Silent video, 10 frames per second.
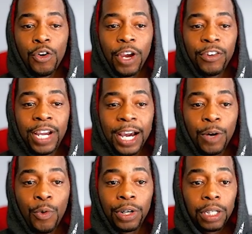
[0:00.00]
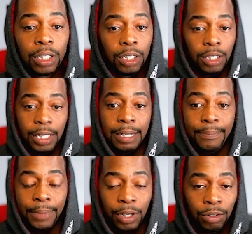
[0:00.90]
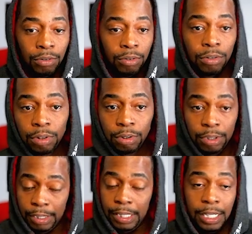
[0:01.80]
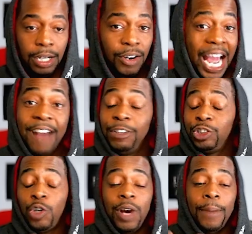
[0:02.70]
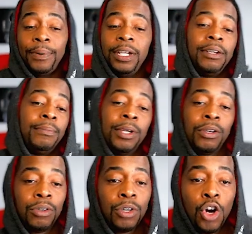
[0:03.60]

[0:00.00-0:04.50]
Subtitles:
If you kind of want it in the middle, have it your way, put it in the middle.